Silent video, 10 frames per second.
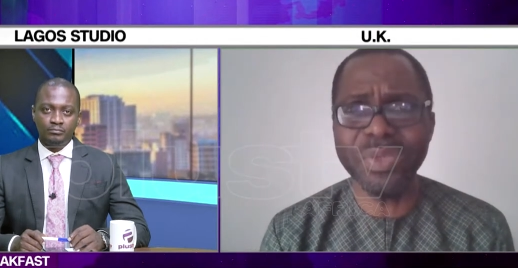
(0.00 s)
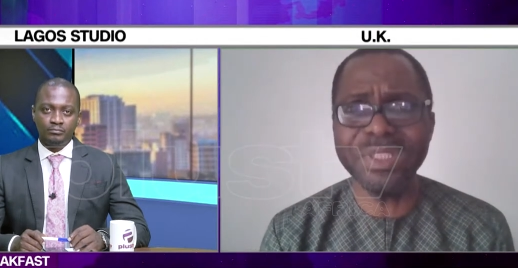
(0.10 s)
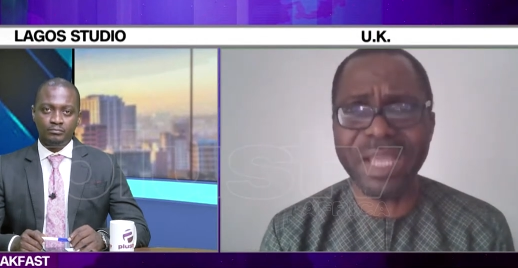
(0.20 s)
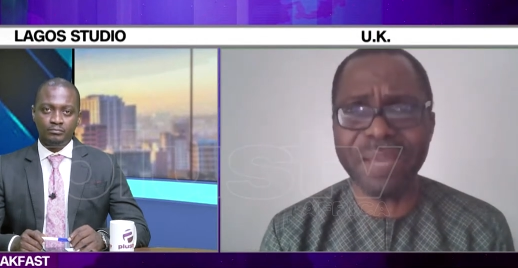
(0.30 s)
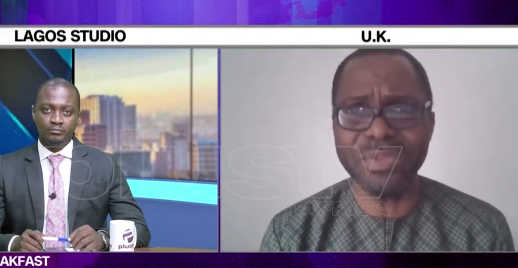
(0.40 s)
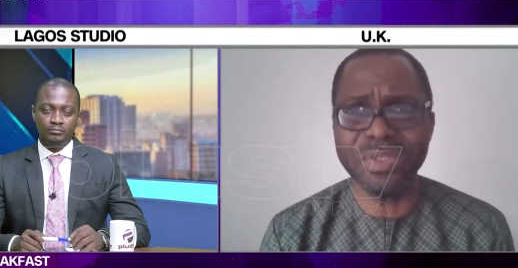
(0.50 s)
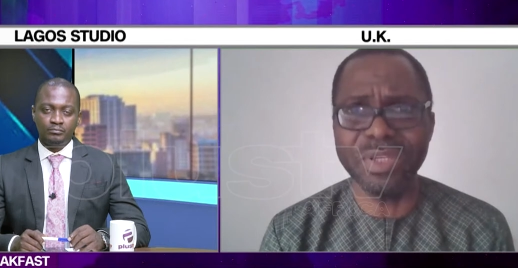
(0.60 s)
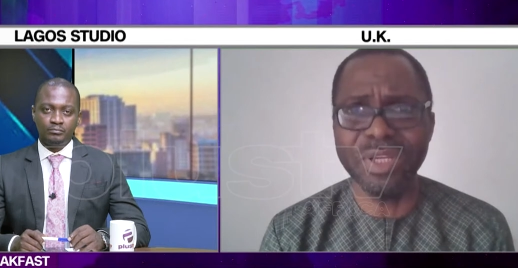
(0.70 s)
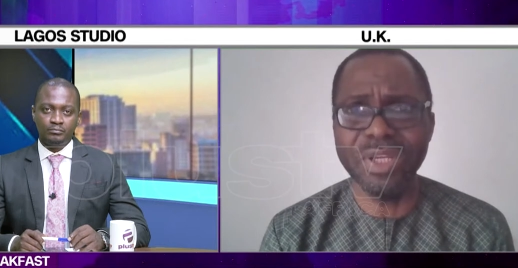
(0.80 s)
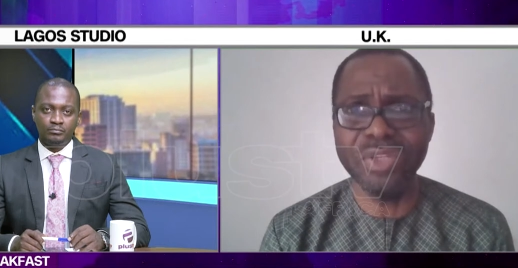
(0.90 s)
Speaker 1: steps
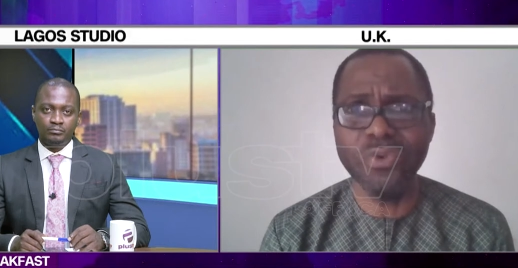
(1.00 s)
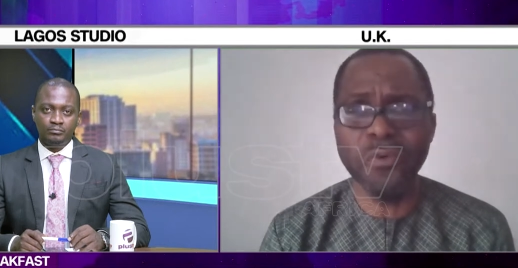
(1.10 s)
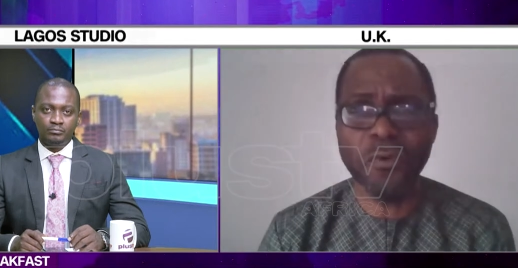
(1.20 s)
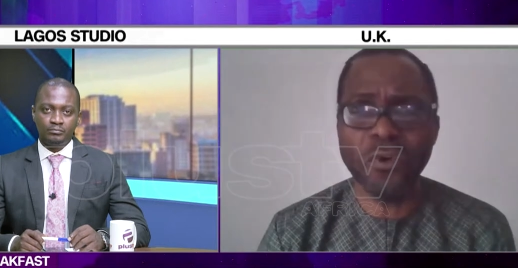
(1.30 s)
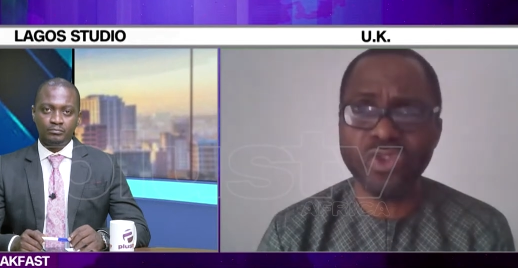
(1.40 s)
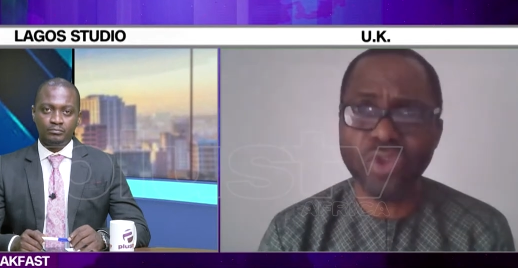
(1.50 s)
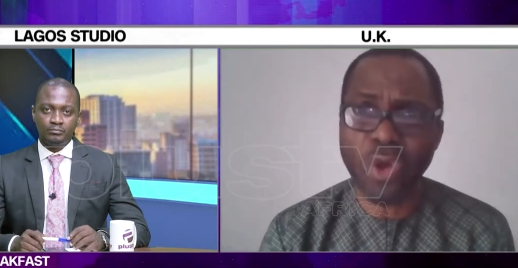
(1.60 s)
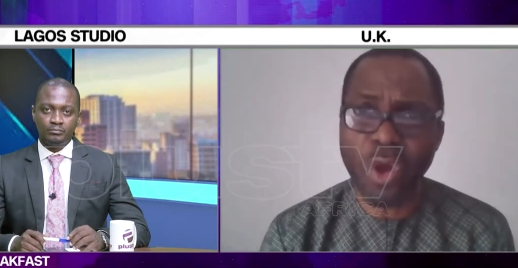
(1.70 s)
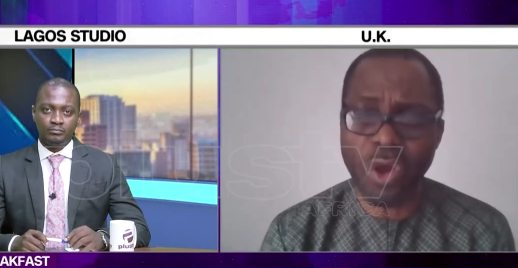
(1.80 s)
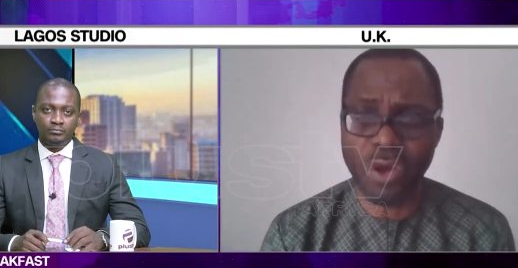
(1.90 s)
to
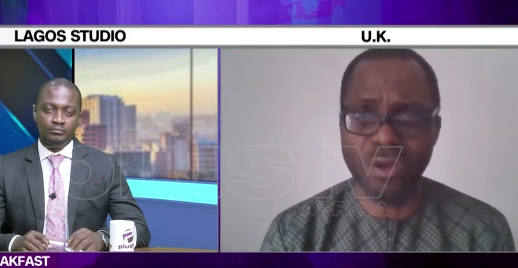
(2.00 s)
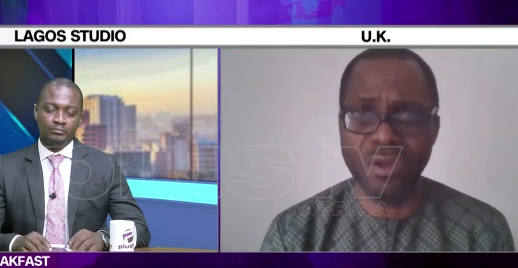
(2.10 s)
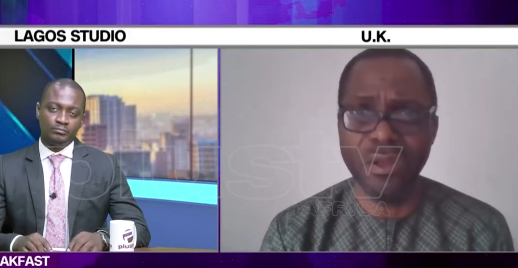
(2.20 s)
forestall.